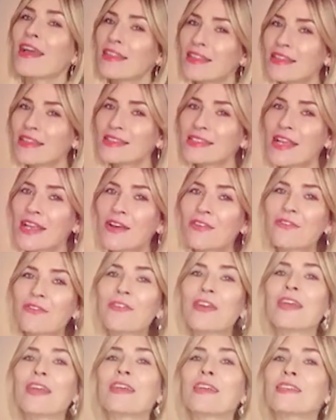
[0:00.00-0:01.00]
And this
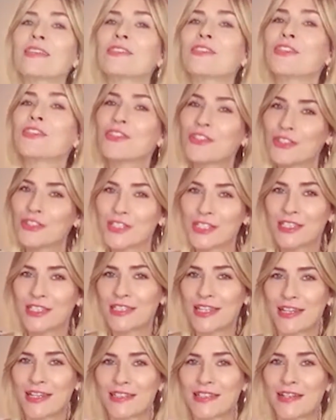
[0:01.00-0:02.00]
outfit is a good
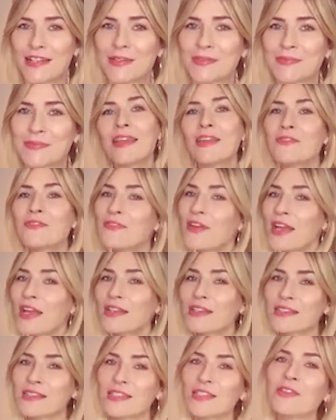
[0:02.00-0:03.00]
contender. In
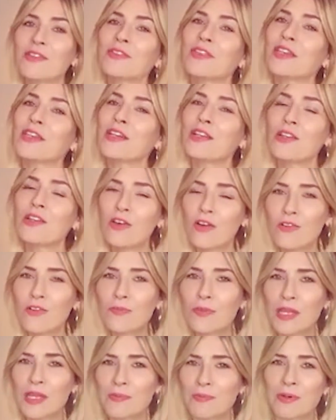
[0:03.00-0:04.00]
fairness, I don't think a lot
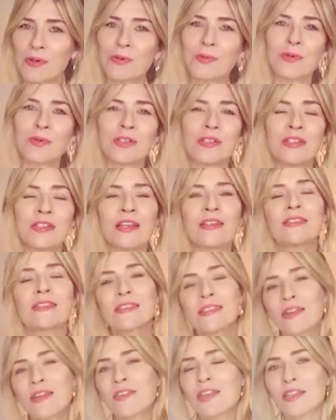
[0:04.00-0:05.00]
of people would
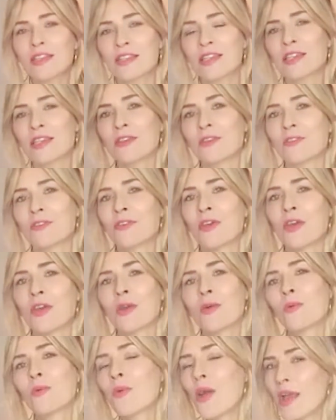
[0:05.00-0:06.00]
necessarily think of
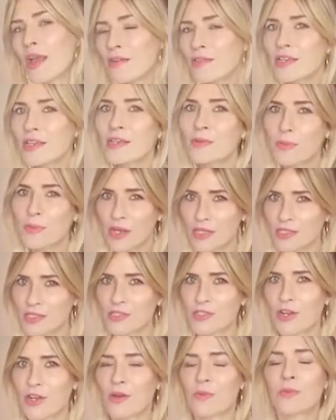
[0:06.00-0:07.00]
wearing a Breton
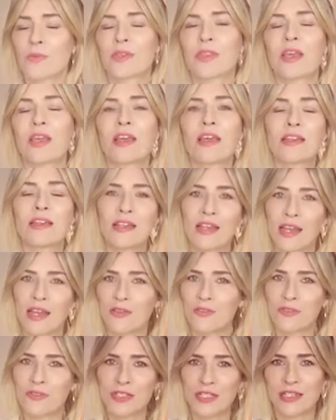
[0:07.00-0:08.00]
top when they're heading
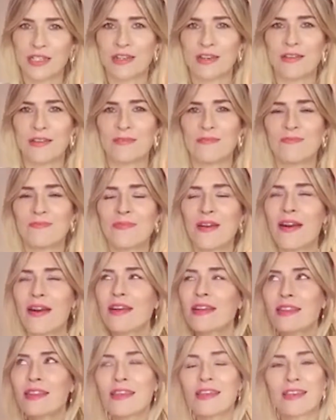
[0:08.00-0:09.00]
out for dinner, but
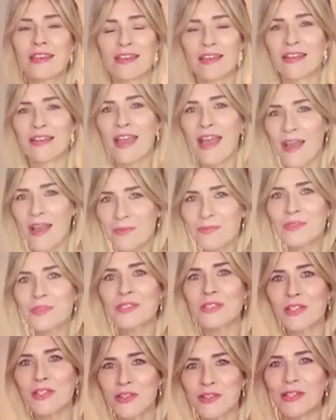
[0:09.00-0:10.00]
I think it can
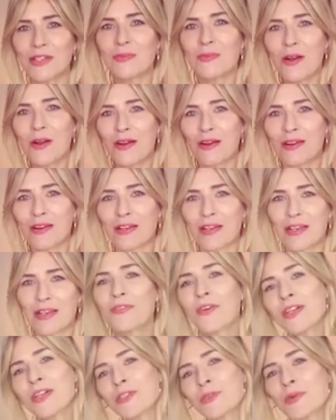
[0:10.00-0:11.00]
absolutely work.
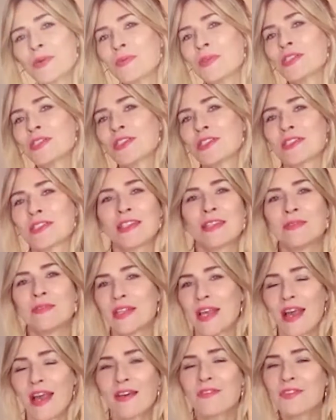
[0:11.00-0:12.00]
French women just seem
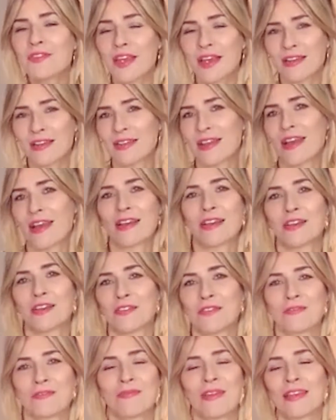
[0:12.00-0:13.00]
to have that knack
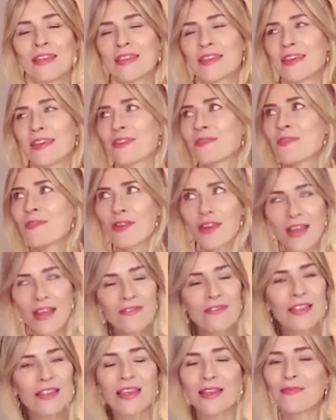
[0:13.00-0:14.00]
of making
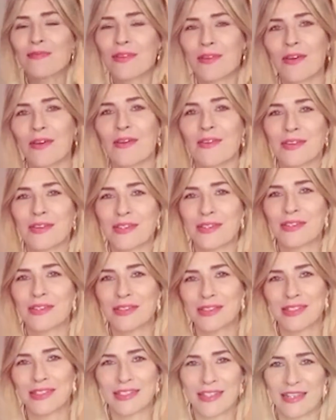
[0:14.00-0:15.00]
whatever they put on
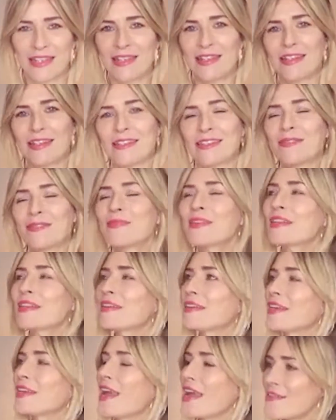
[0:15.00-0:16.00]
look chic. It's a bit
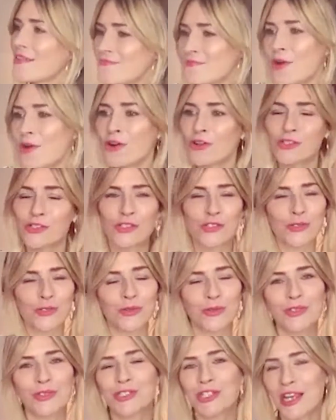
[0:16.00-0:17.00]
like Kate Moss
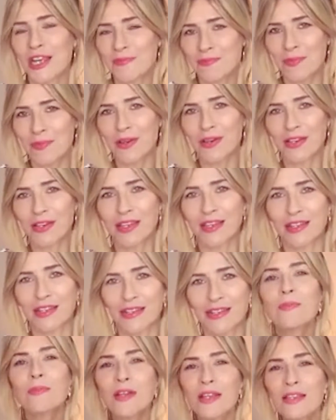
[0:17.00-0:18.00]
or Jane Birkin.
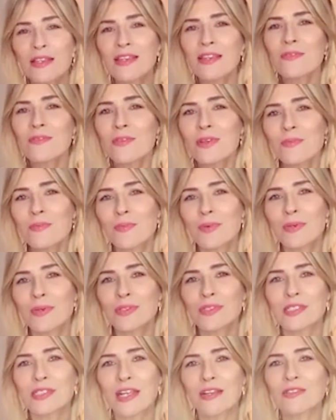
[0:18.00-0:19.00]
But I think what it
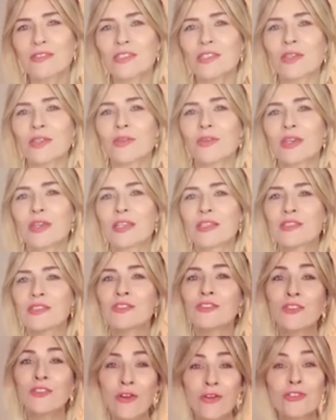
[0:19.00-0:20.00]
boils down to is
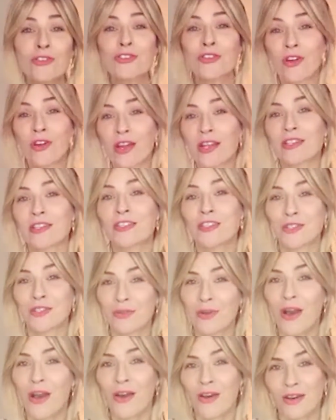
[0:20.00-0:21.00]
not trying
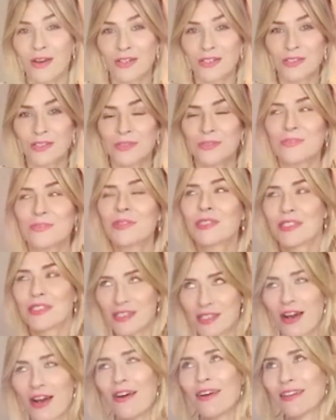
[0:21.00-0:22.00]
too hard, which
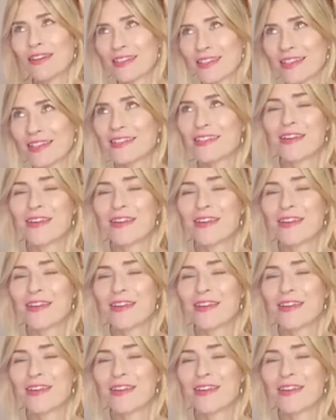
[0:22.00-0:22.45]
is hard, I